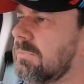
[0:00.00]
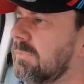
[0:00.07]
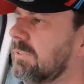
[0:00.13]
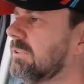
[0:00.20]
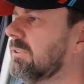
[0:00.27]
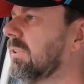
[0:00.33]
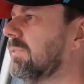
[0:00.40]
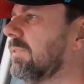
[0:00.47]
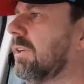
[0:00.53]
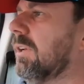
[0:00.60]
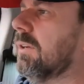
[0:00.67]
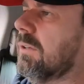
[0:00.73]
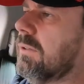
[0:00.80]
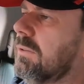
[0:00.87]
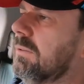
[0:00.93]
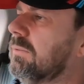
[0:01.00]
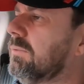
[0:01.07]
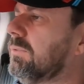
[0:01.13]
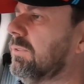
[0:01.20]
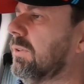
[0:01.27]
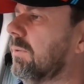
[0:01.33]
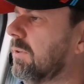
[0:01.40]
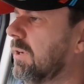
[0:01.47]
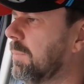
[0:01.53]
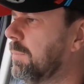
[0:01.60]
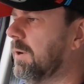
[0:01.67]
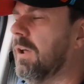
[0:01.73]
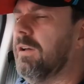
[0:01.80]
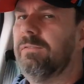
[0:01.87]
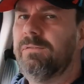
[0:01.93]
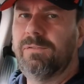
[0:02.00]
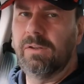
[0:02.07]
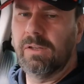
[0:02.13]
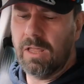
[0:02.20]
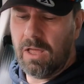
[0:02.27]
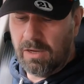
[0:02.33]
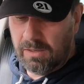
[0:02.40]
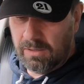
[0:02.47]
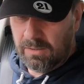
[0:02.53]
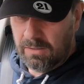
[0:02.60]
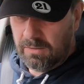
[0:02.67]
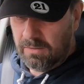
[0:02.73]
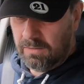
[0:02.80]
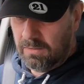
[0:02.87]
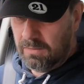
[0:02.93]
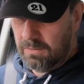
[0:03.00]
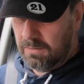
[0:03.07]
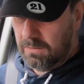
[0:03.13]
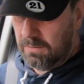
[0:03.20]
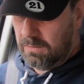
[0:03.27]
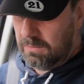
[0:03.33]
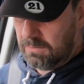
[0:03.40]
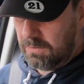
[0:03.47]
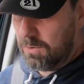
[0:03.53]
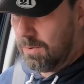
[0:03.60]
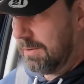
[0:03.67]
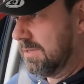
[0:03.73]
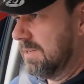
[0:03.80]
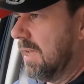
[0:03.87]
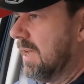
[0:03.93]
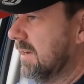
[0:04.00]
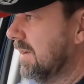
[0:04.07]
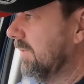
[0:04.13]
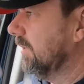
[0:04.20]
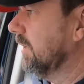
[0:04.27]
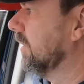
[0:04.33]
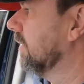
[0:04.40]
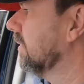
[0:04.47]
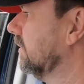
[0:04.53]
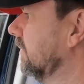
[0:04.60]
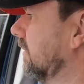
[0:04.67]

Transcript: Let's have a look. So I'm going to put it on full lock. Go outside and have a look.